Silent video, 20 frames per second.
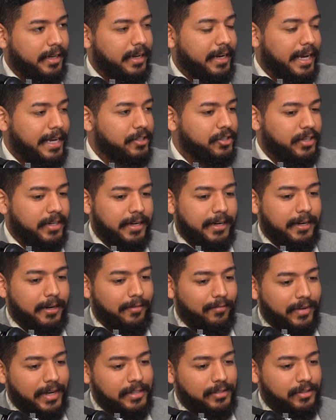an agent, an
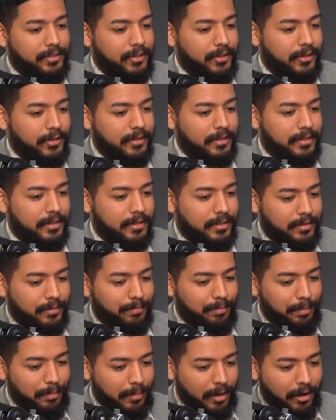investor,
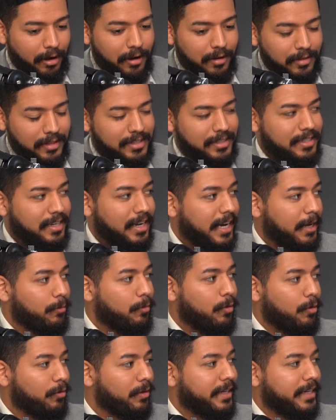on the side
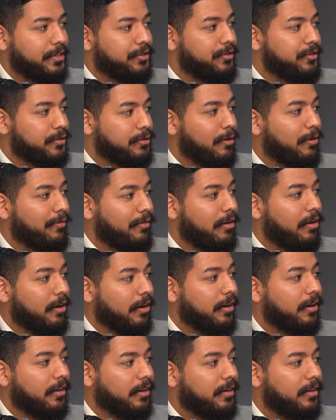will only get you so far.